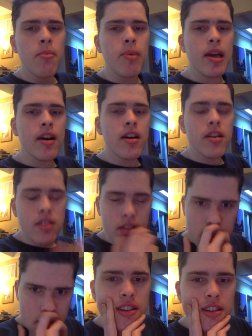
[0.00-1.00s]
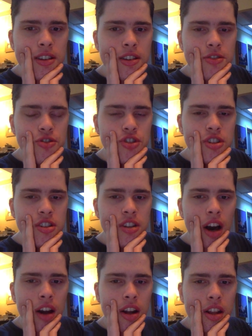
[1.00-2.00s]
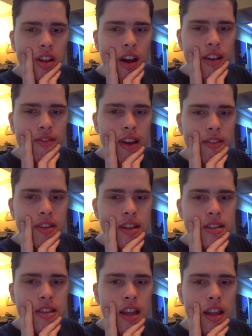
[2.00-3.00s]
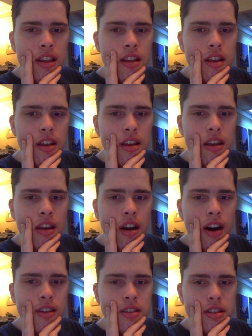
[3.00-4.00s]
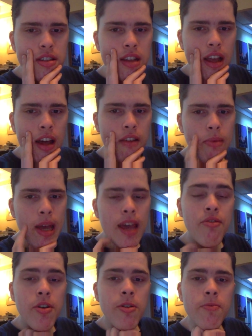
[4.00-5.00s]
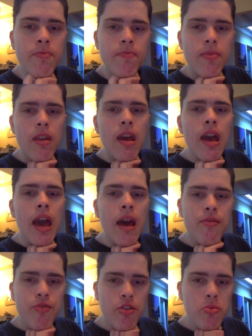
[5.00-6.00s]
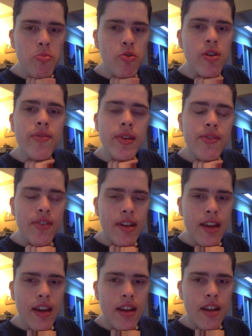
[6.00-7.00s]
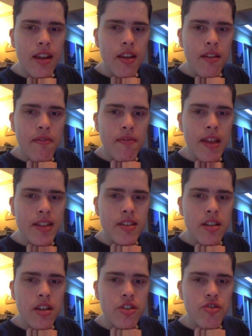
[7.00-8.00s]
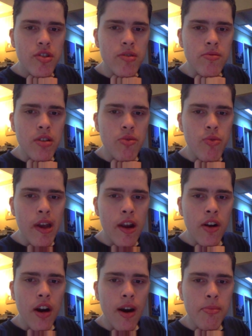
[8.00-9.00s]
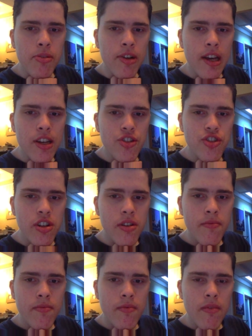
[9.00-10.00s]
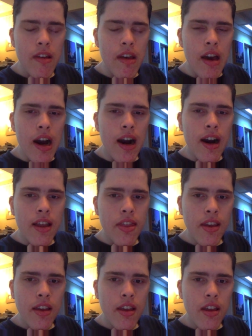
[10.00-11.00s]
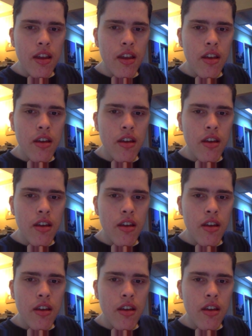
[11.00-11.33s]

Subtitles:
because there's just not a lot of evidence that it causes that kind of behavior. And furthermore, even if it did, that's an extremely rare complication. I think